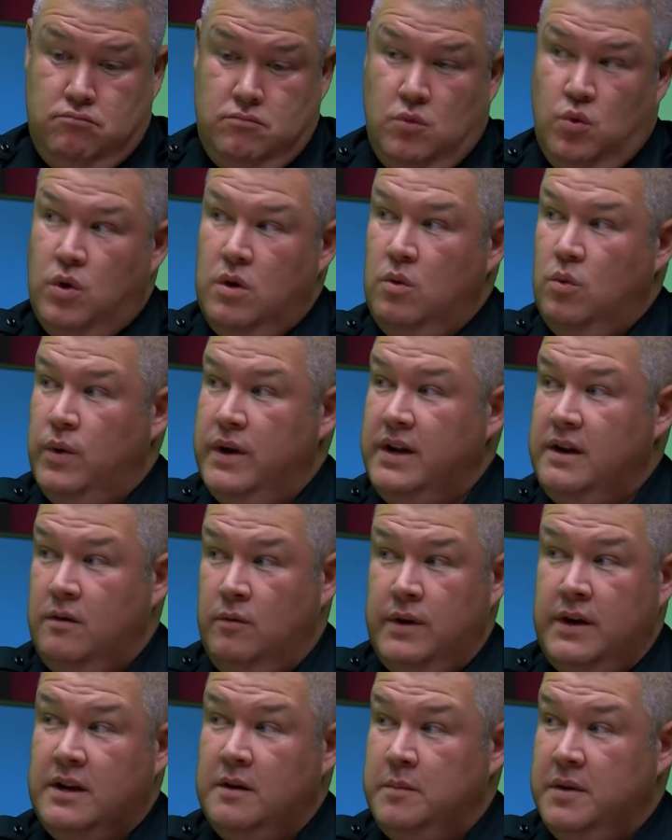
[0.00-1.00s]

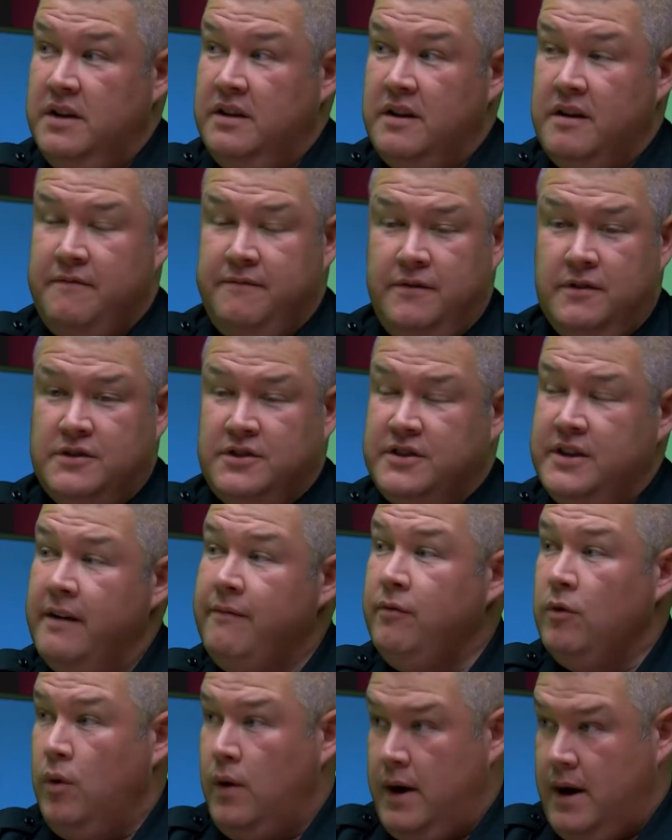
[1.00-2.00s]
we could be there for
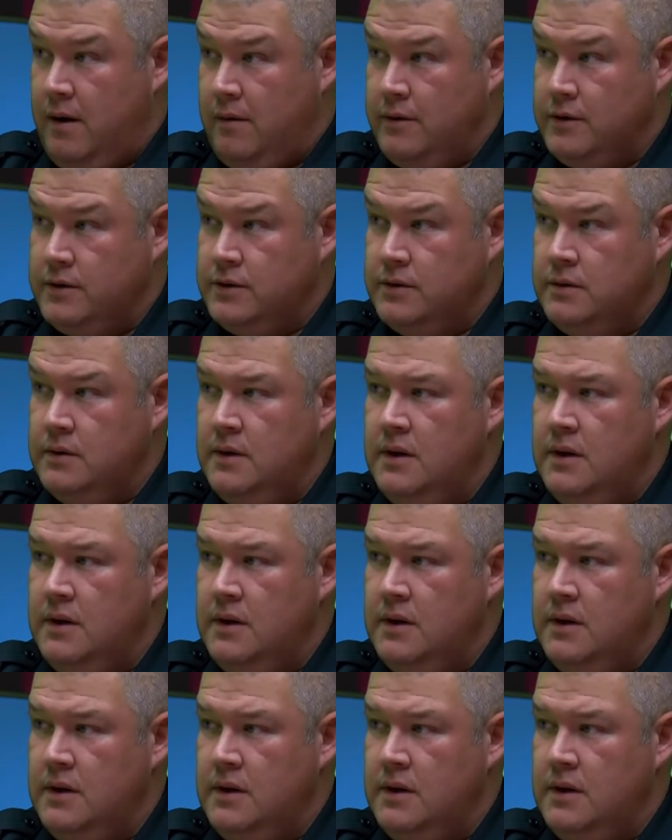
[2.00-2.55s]
several hours.